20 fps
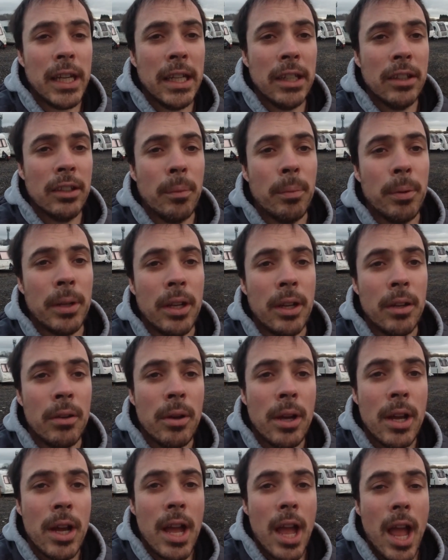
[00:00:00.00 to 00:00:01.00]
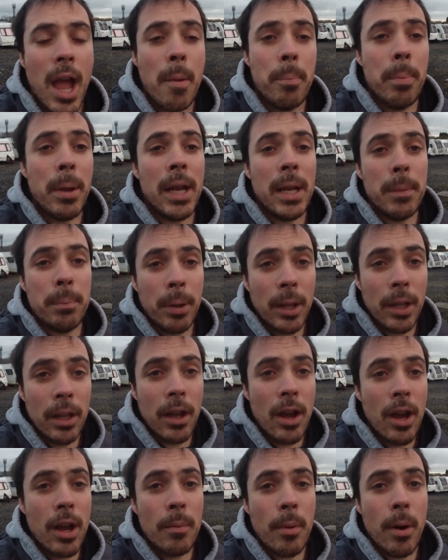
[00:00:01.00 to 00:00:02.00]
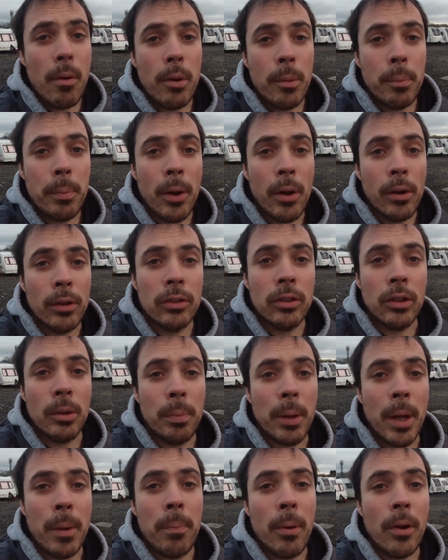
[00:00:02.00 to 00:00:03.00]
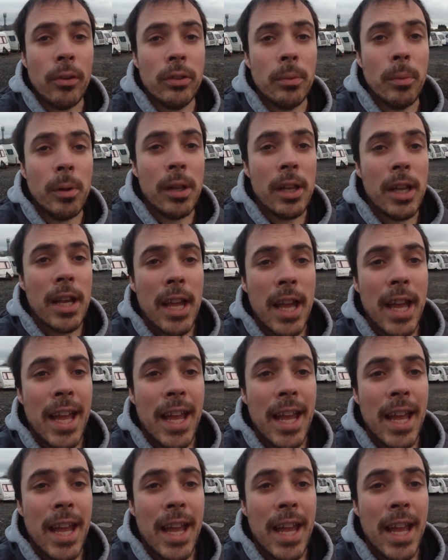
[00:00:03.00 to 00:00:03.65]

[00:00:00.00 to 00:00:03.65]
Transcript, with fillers: EW, a Bailey Palermo would be also be a possible,